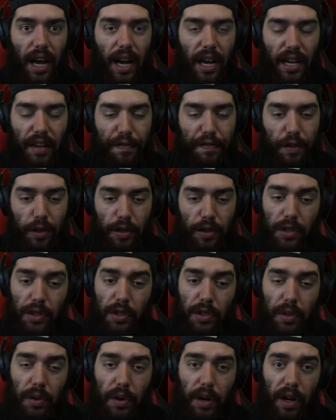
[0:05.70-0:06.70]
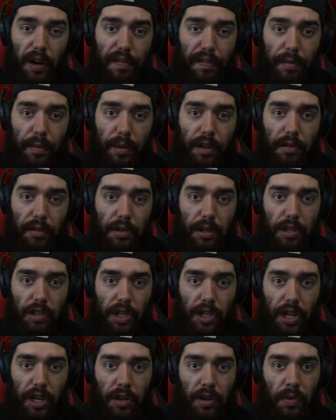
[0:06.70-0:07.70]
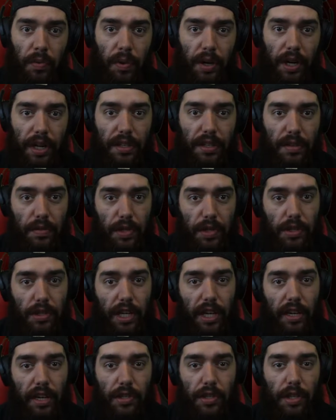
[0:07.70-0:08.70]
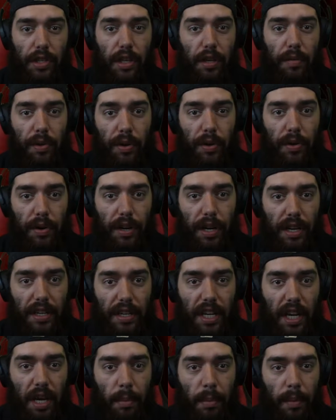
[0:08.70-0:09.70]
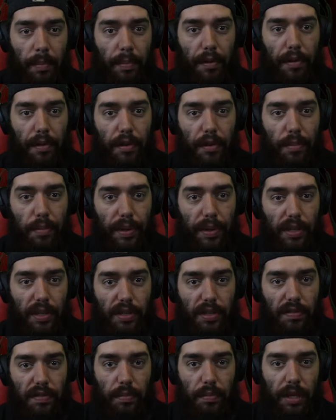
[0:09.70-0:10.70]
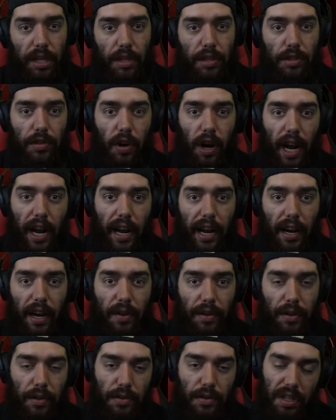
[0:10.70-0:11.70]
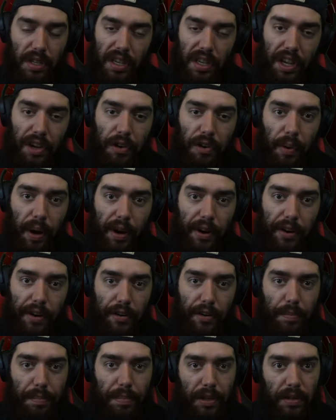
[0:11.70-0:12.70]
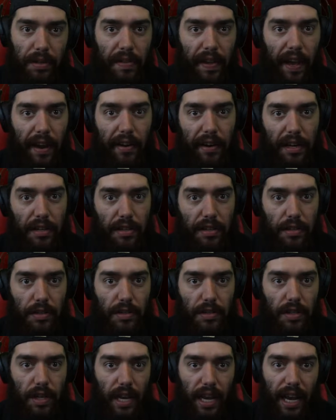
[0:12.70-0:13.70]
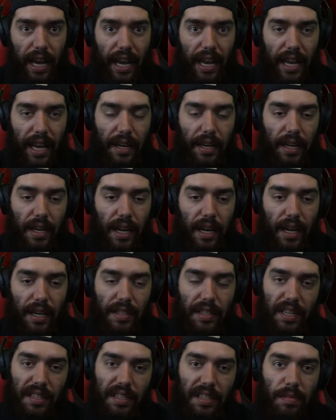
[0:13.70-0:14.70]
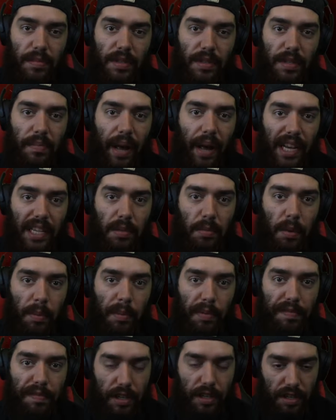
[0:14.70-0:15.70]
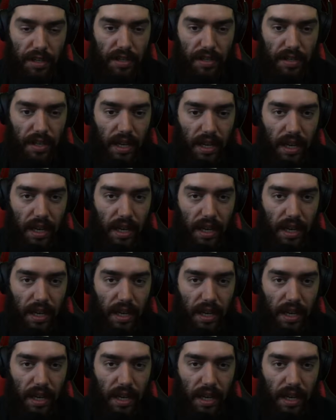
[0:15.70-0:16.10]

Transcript: For those of you who are unfamiliar with the channel, what I do is challenge the community to come up with new builds for me to try out using Hero Editor to build characters and test them to maximum efficiency.